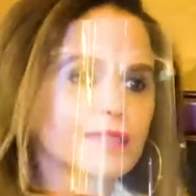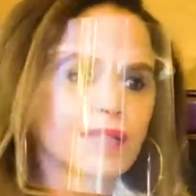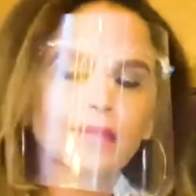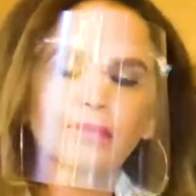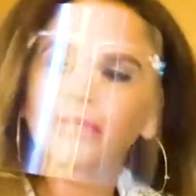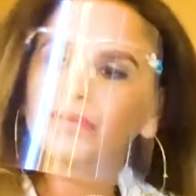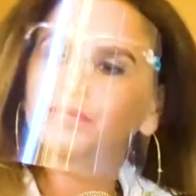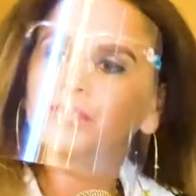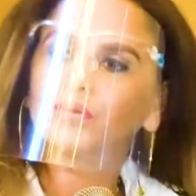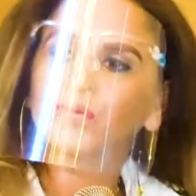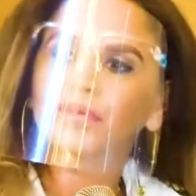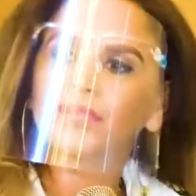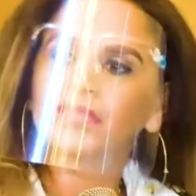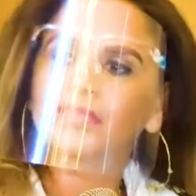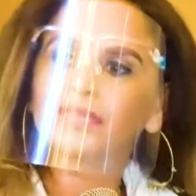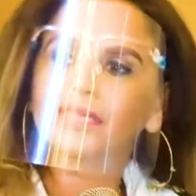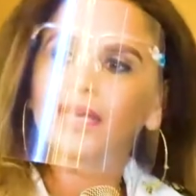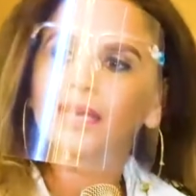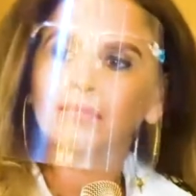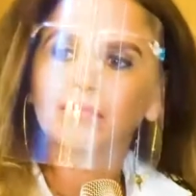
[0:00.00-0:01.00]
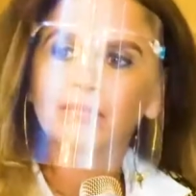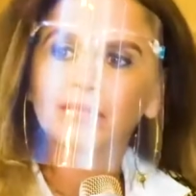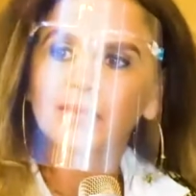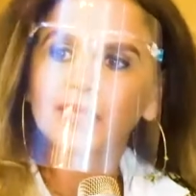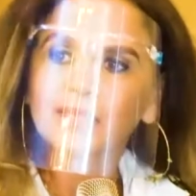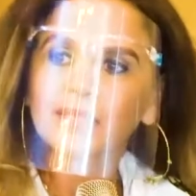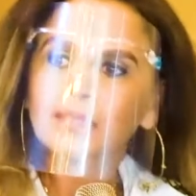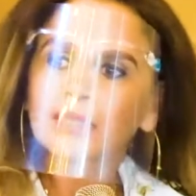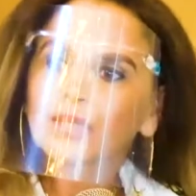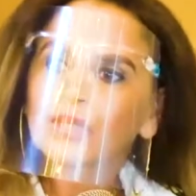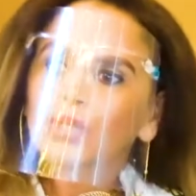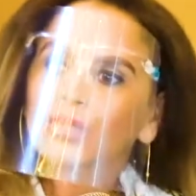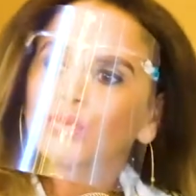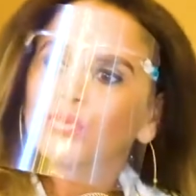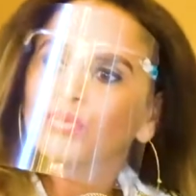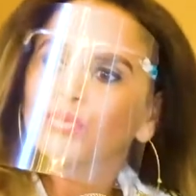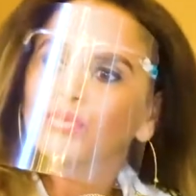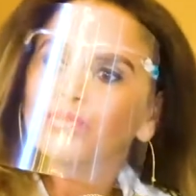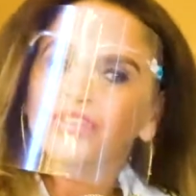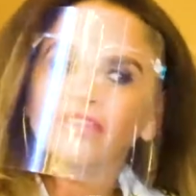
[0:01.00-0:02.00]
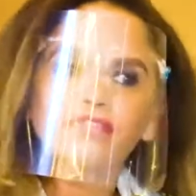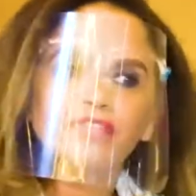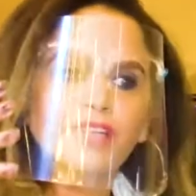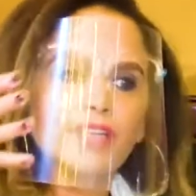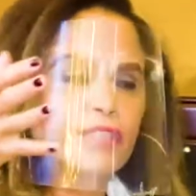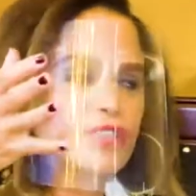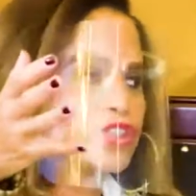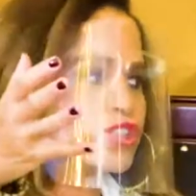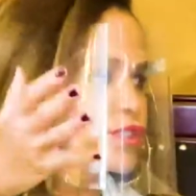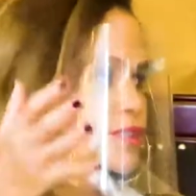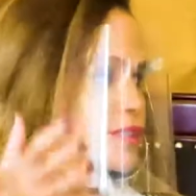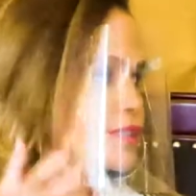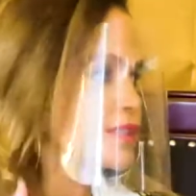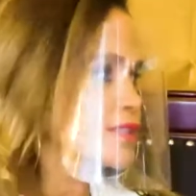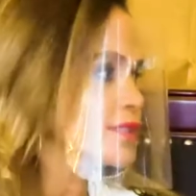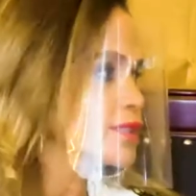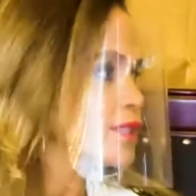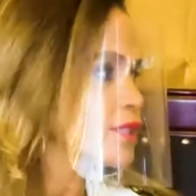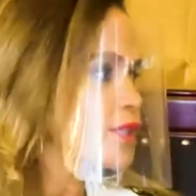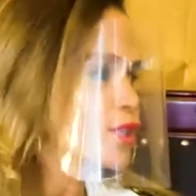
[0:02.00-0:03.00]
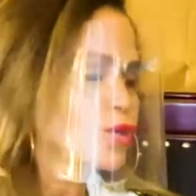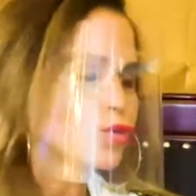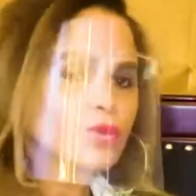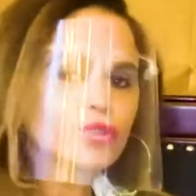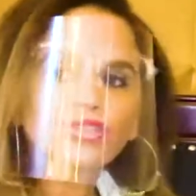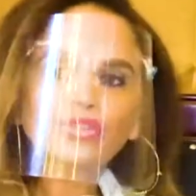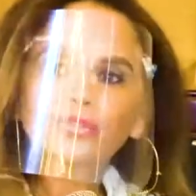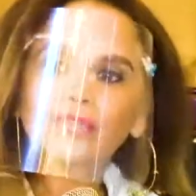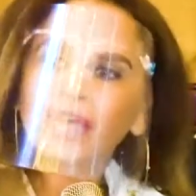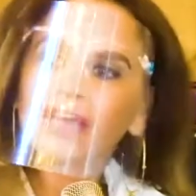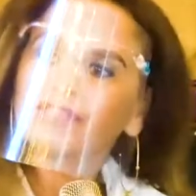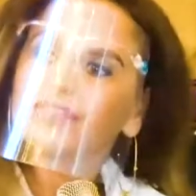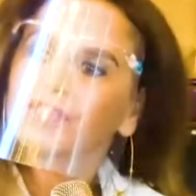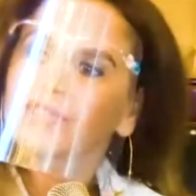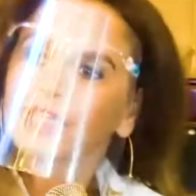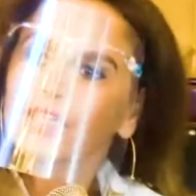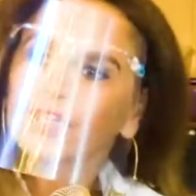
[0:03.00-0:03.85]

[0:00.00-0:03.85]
like people want to come, the villages, we should have the